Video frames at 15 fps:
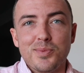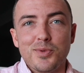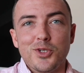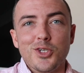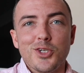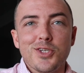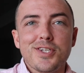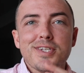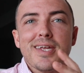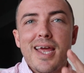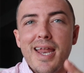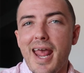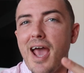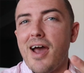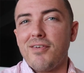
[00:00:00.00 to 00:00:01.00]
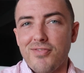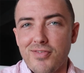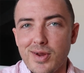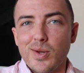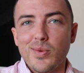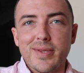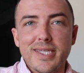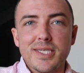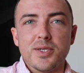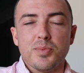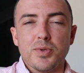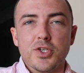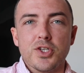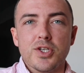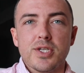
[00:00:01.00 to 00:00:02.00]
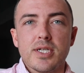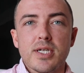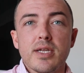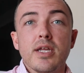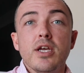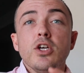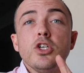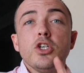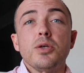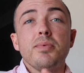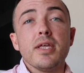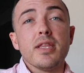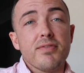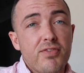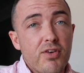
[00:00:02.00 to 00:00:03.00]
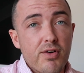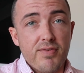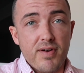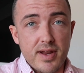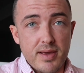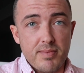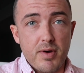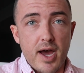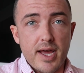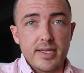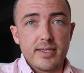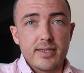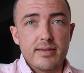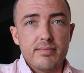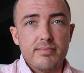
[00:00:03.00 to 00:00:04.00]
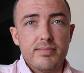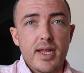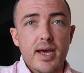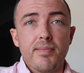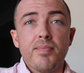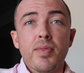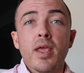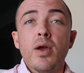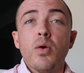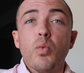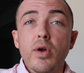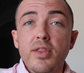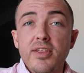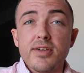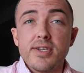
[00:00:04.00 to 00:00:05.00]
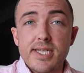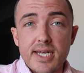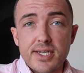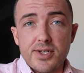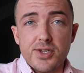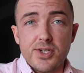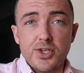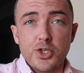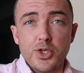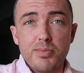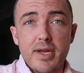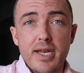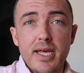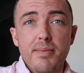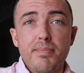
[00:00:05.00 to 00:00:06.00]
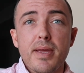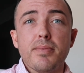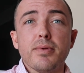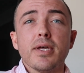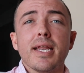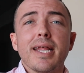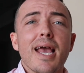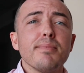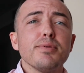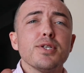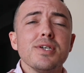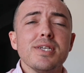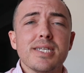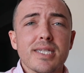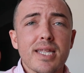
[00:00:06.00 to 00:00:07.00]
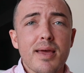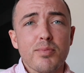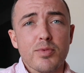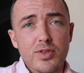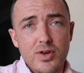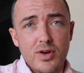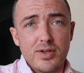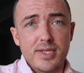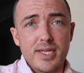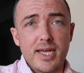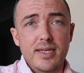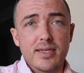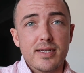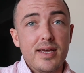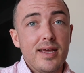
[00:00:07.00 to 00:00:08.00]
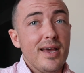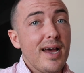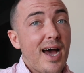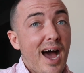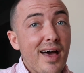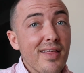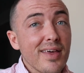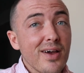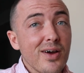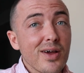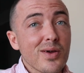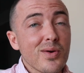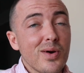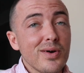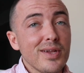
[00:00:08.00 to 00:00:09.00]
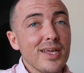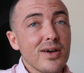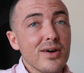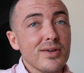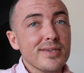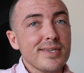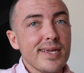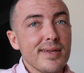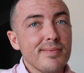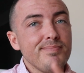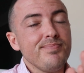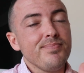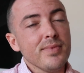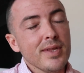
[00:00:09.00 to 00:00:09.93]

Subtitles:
to produce and how frequently to produce it should be at the forefront of your mind. Now, with those stats on social media, people are getting absolutely slammed with content. Are they high quality content?